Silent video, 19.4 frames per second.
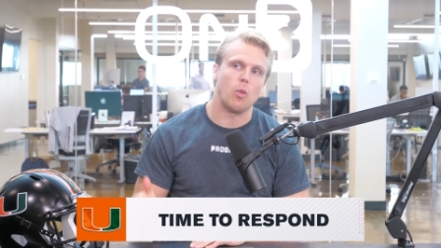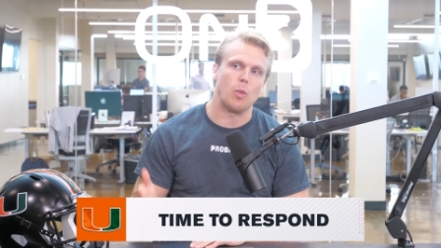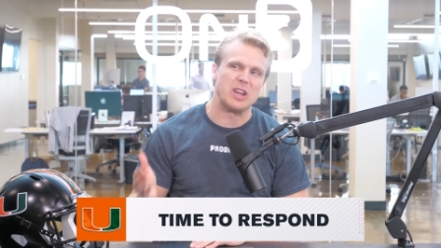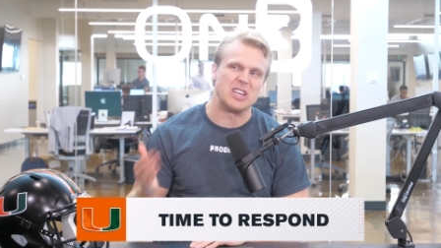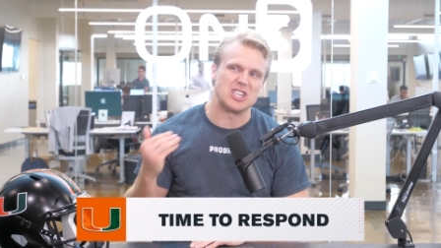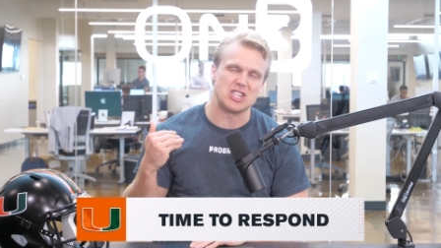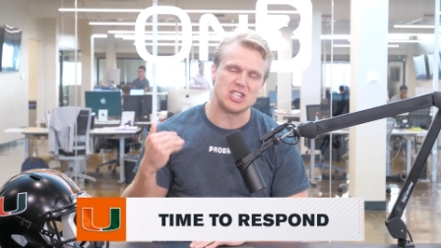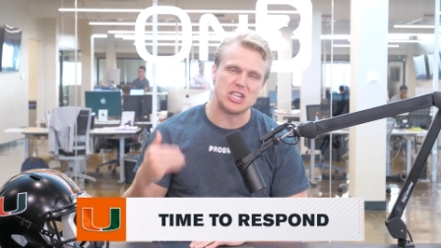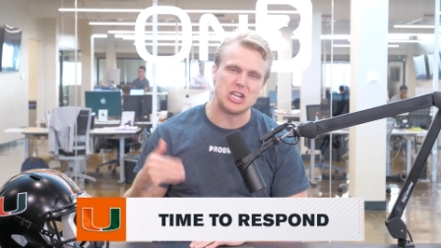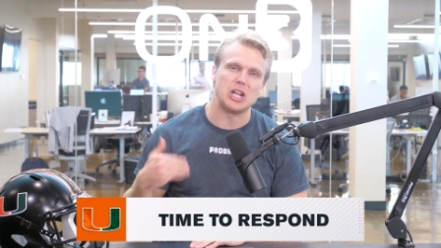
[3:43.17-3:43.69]
We
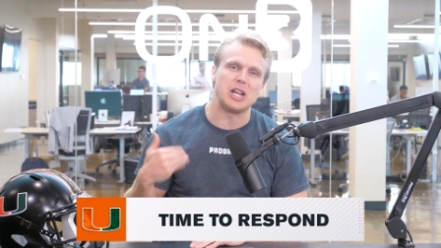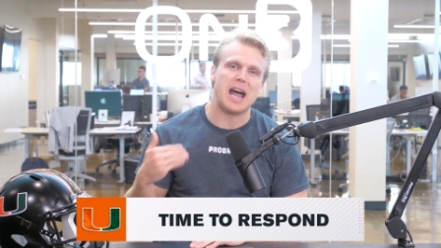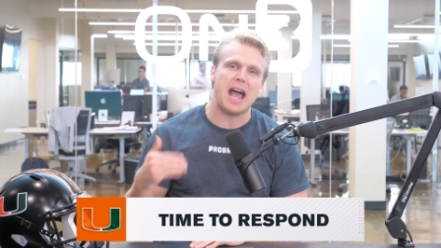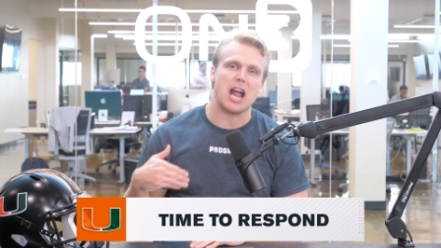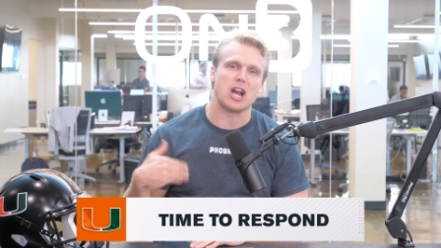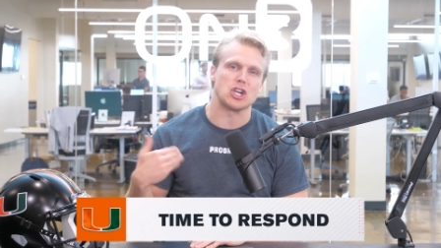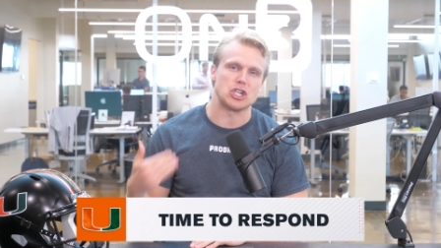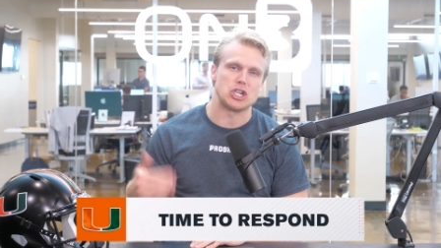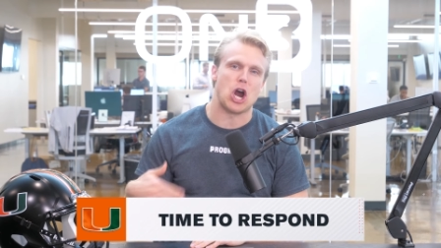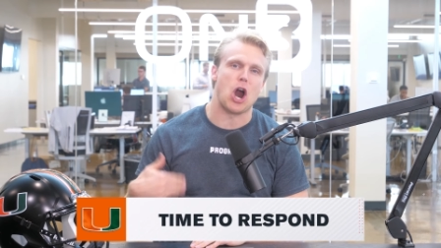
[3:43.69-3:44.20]
still
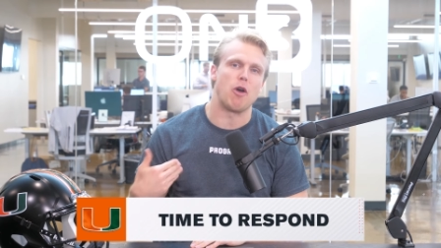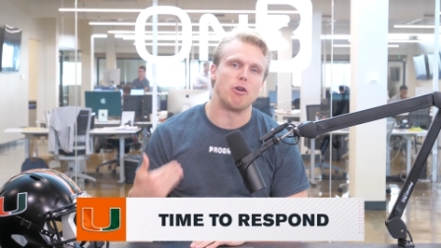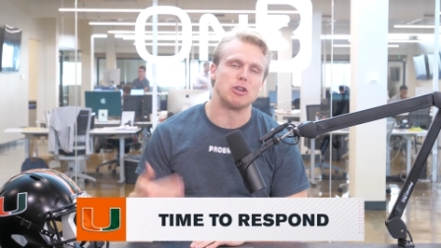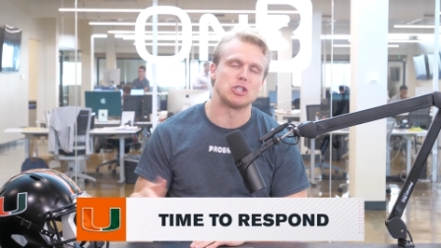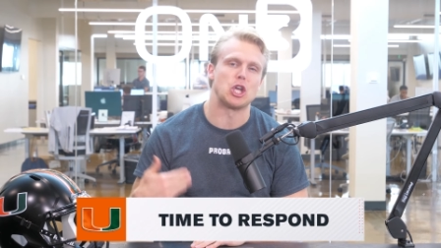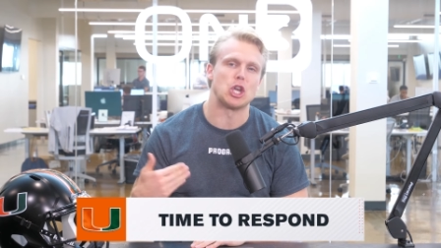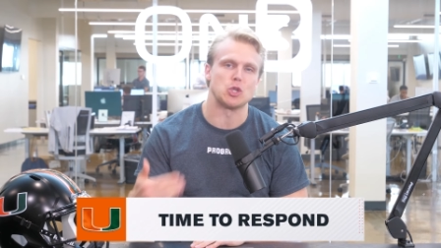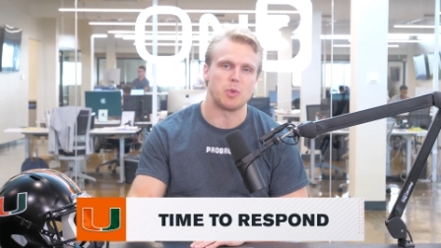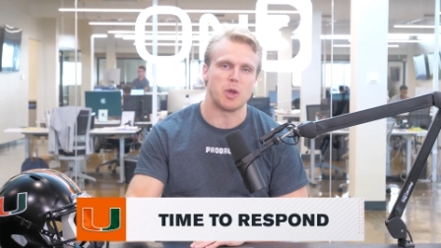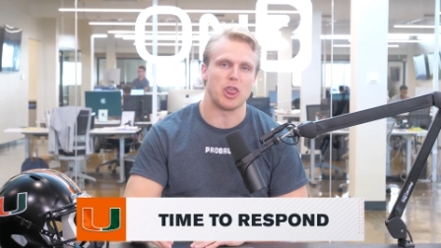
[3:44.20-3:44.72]
actually are as
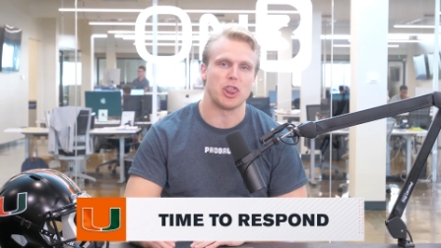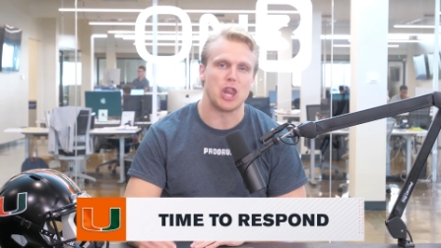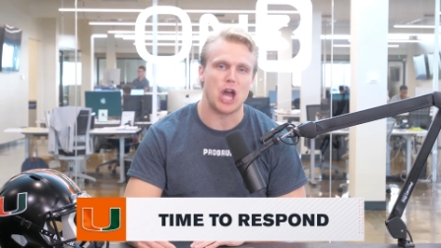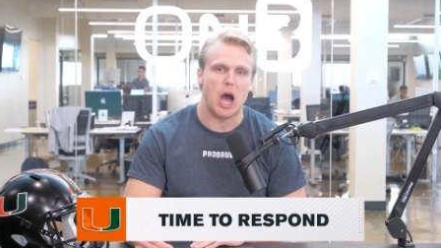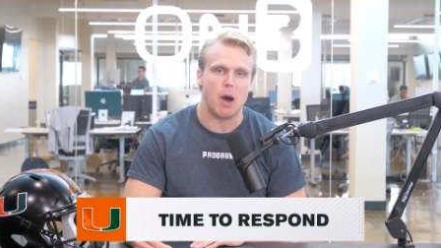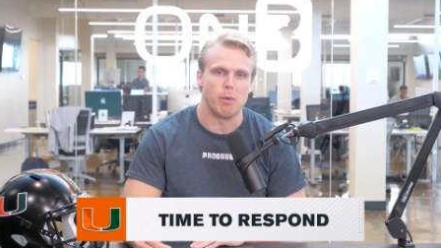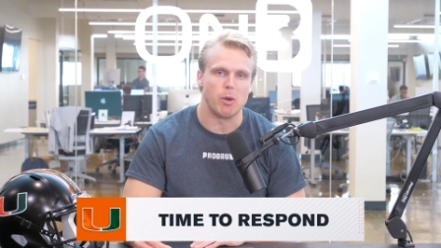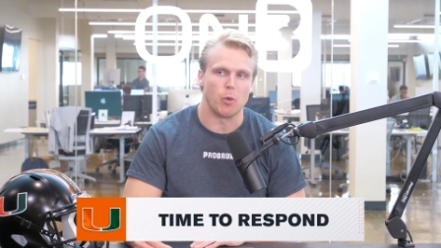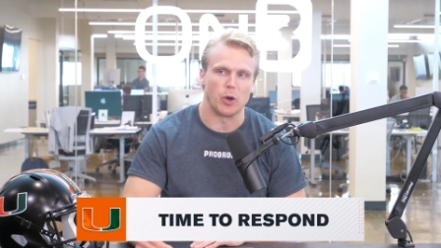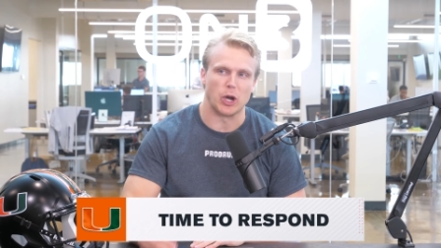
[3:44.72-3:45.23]
good as we
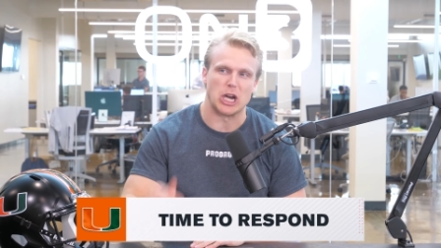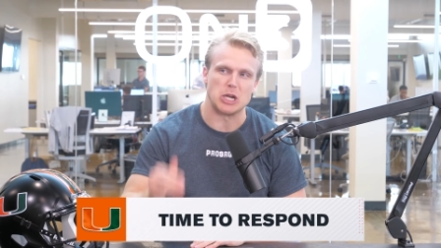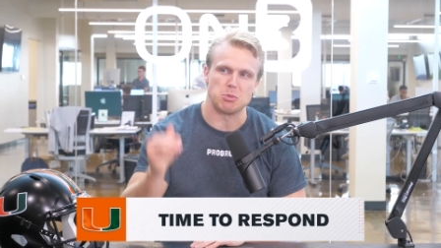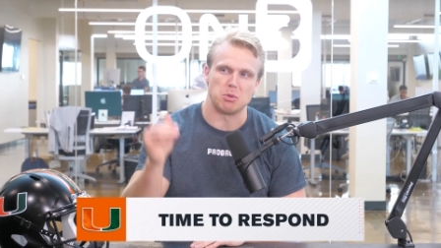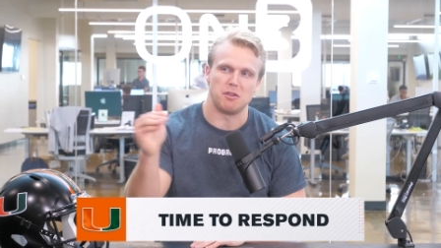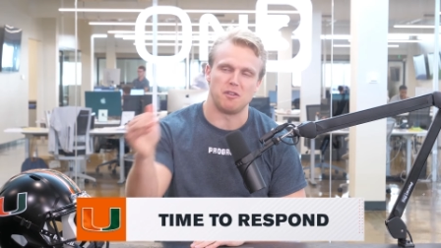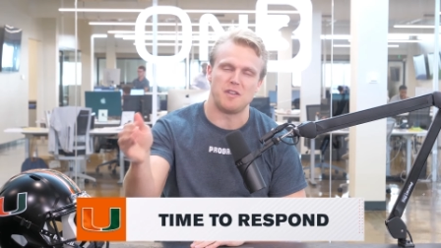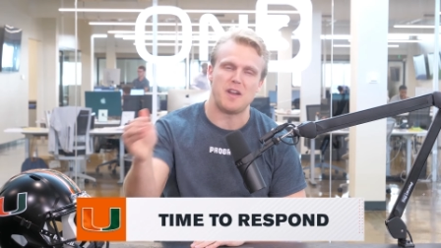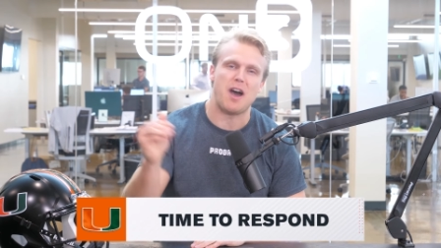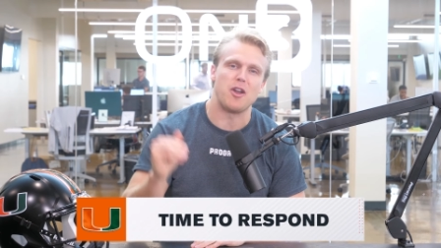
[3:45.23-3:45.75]
thought we were because we
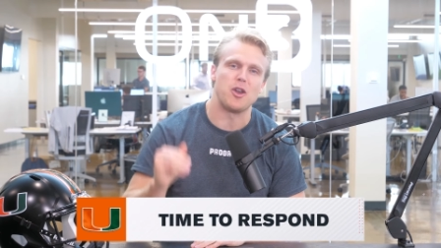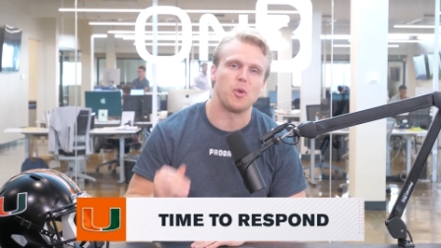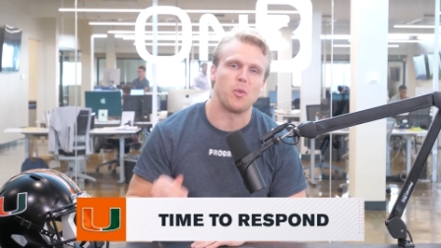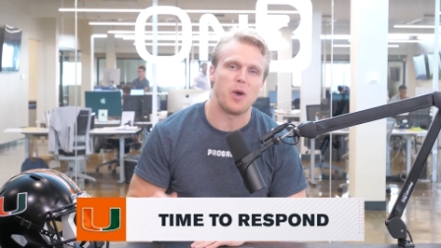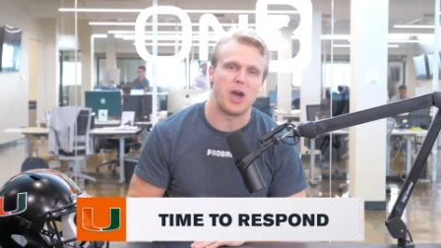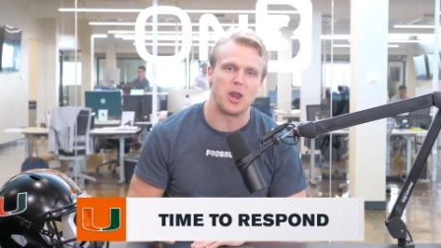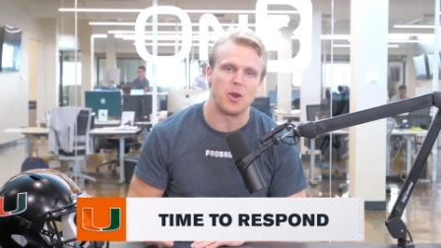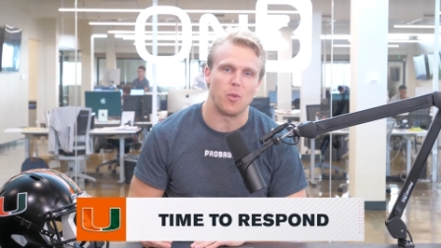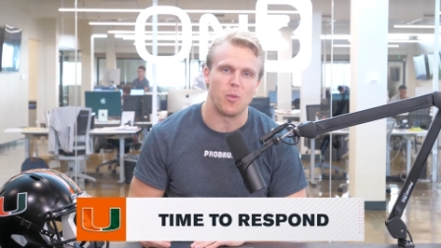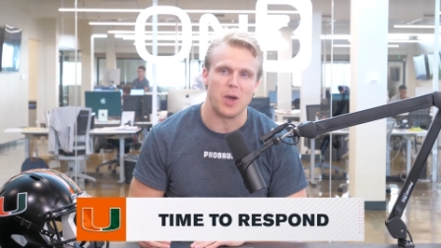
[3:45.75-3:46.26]
found a
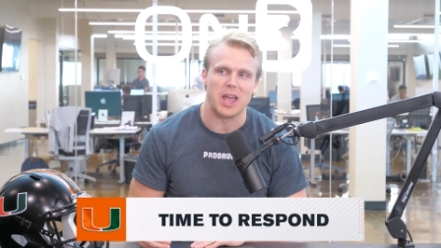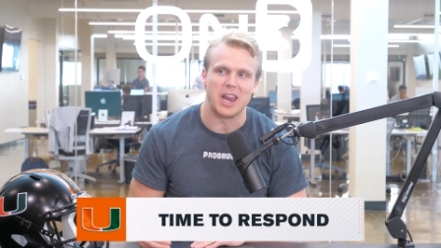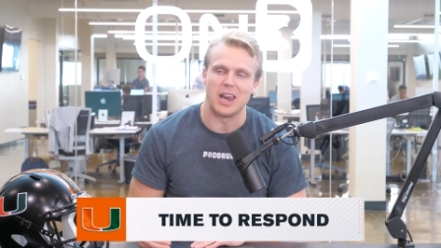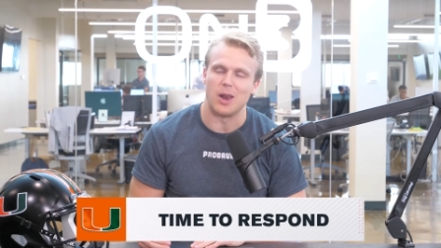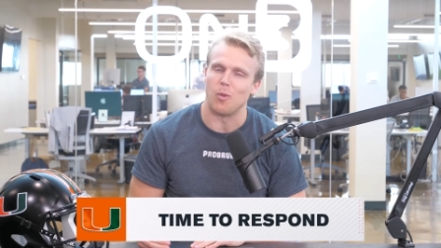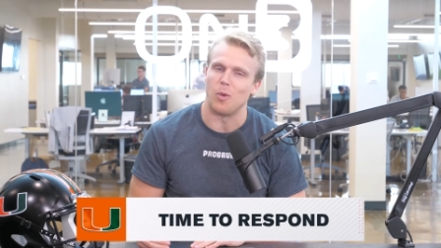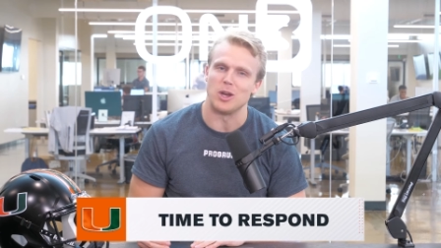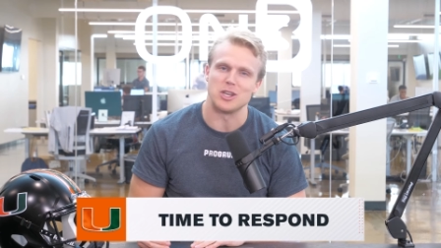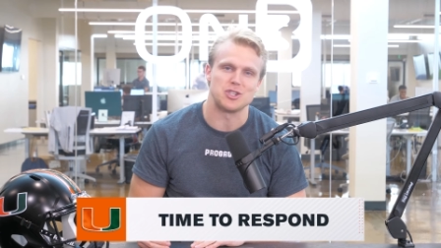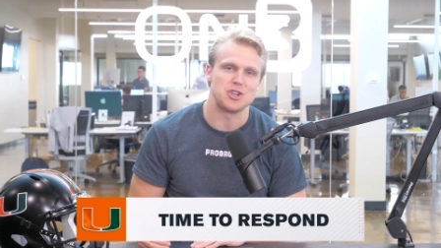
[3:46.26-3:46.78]
way to win and it
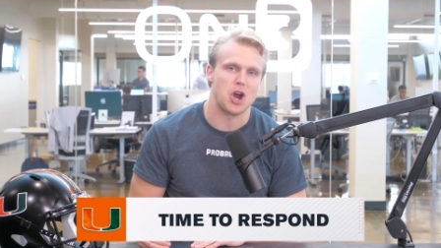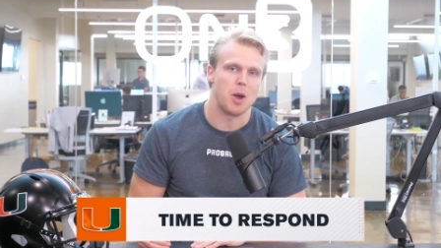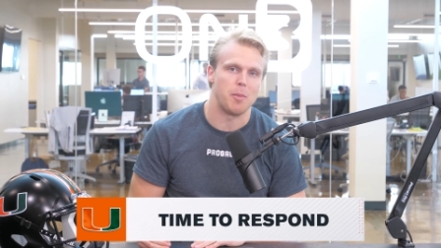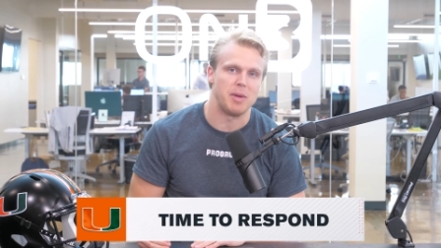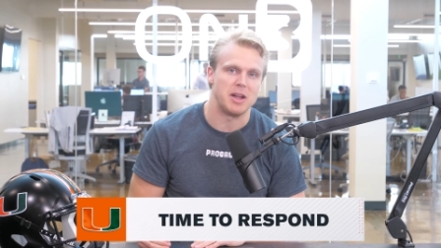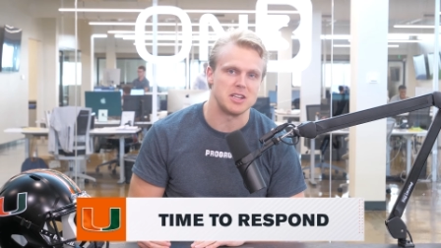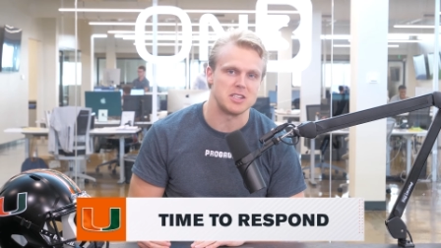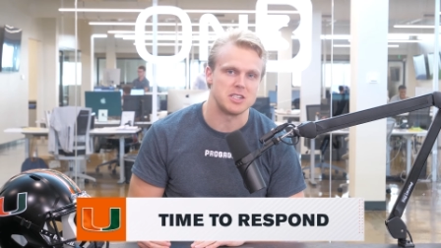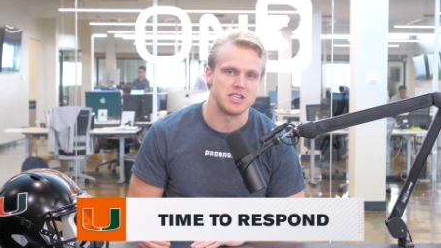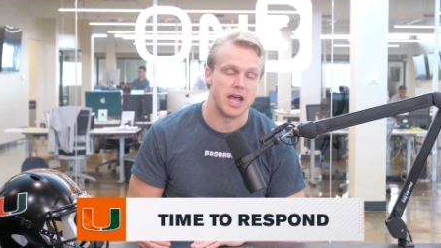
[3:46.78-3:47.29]
wasn't our
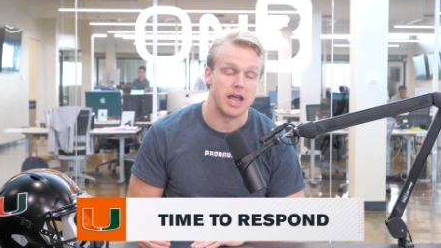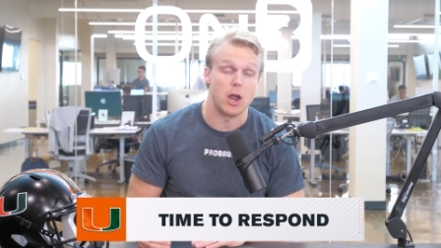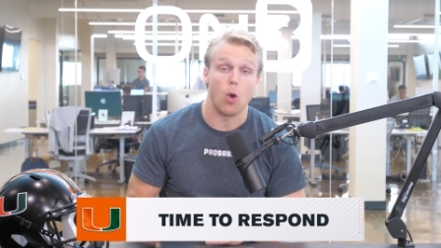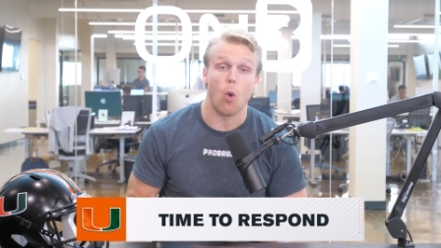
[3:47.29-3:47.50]
best day.